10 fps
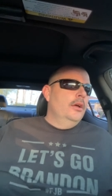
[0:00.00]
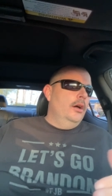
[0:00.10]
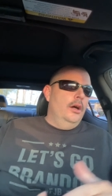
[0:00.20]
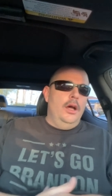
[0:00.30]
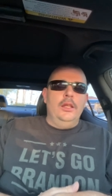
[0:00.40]
uh,
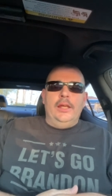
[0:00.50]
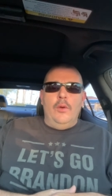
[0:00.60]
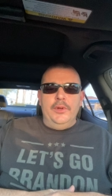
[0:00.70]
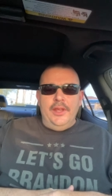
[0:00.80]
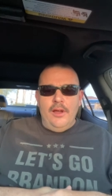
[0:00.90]
I only got
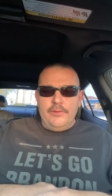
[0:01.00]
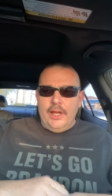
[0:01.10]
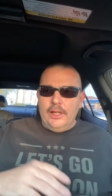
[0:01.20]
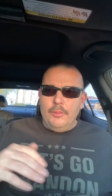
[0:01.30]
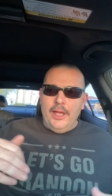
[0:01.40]
one day off. I
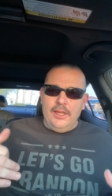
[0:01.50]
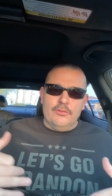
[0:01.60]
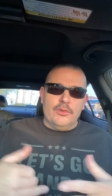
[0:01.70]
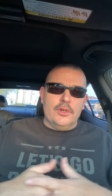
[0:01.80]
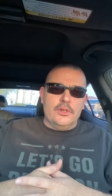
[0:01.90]
got to go back in
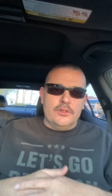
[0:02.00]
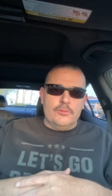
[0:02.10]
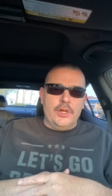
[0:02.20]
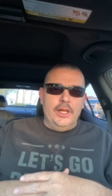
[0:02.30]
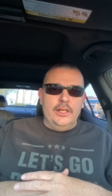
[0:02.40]
for some
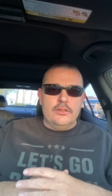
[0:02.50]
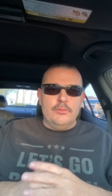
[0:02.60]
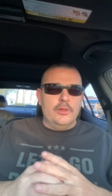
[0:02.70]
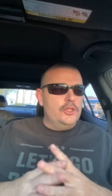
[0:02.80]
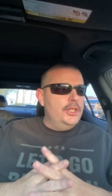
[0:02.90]
training and some
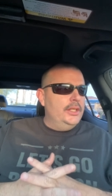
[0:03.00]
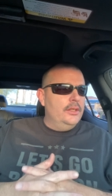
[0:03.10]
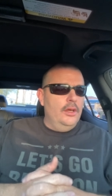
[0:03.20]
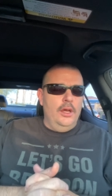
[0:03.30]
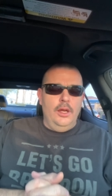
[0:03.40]
other shit.
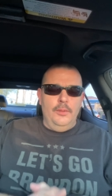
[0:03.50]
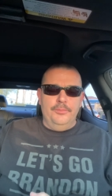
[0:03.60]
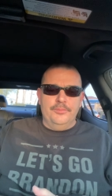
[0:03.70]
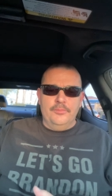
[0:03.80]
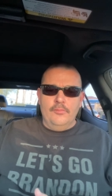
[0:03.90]

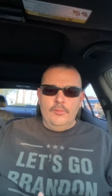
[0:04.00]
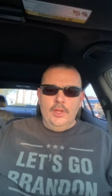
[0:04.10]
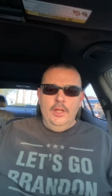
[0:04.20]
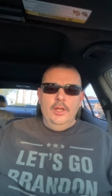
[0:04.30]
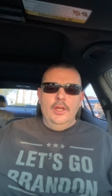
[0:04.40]
Um,
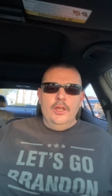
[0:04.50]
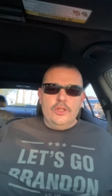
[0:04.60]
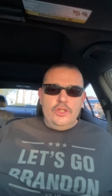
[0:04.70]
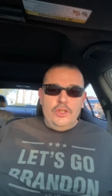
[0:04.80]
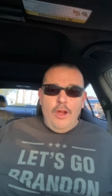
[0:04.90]

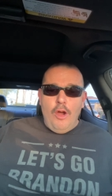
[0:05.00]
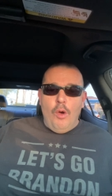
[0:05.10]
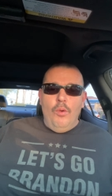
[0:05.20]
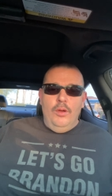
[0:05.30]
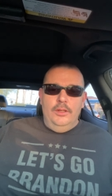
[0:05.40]

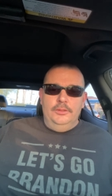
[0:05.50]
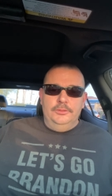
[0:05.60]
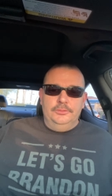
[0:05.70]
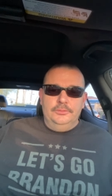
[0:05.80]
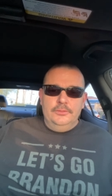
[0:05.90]
so,
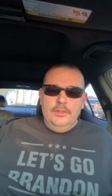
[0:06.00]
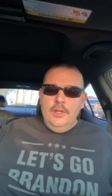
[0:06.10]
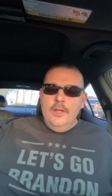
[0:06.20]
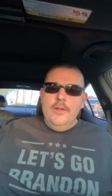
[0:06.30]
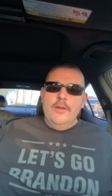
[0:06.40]

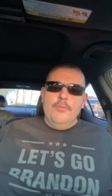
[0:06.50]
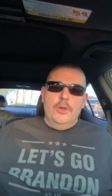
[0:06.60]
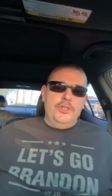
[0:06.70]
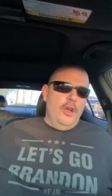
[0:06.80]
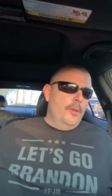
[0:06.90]

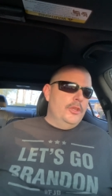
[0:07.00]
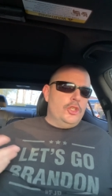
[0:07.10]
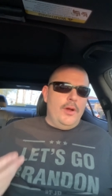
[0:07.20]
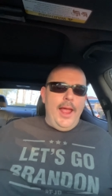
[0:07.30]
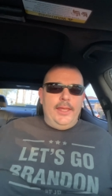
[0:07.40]
most y'all been
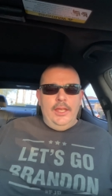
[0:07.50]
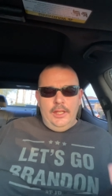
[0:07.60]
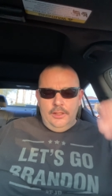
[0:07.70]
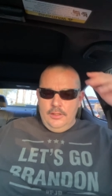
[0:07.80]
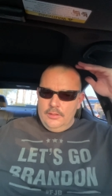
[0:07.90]

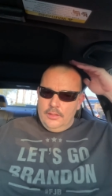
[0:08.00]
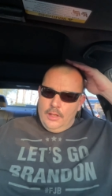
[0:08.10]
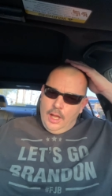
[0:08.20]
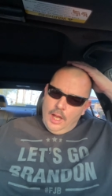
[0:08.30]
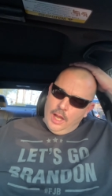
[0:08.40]
tracking
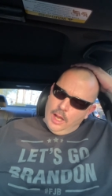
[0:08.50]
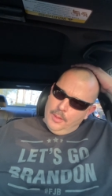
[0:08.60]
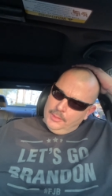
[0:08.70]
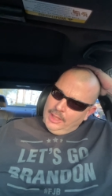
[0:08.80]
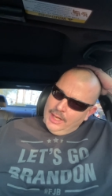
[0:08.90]

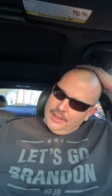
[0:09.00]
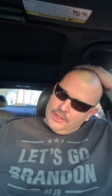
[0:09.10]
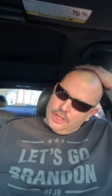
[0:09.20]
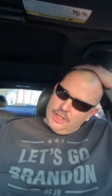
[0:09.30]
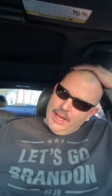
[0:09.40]
um, a lot of the
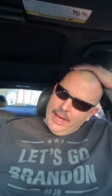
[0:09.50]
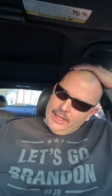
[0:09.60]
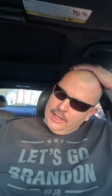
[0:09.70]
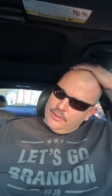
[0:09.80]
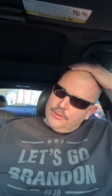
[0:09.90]

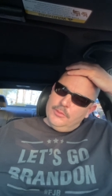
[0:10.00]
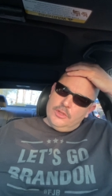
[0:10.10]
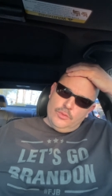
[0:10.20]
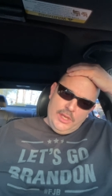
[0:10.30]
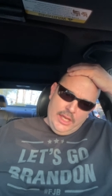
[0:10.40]
shenanigans from
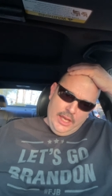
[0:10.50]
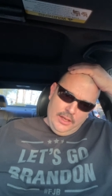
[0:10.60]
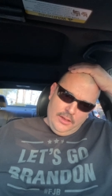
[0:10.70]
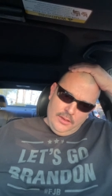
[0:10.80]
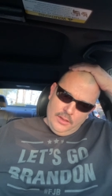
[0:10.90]
this
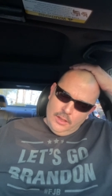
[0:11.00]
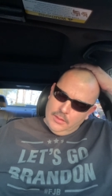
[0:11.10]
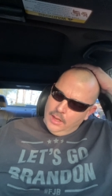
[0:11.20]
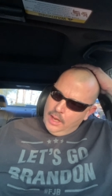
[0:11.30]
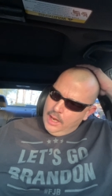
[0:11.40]
weekend
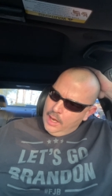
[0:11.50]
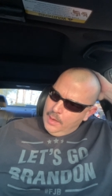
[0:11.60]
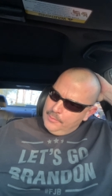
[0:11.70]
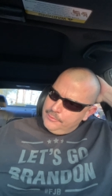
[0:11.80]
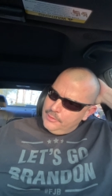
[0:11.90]

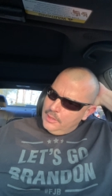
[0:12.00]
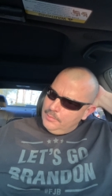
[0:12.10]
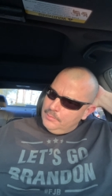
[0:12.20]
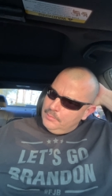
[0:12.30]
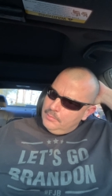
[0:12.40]
um, from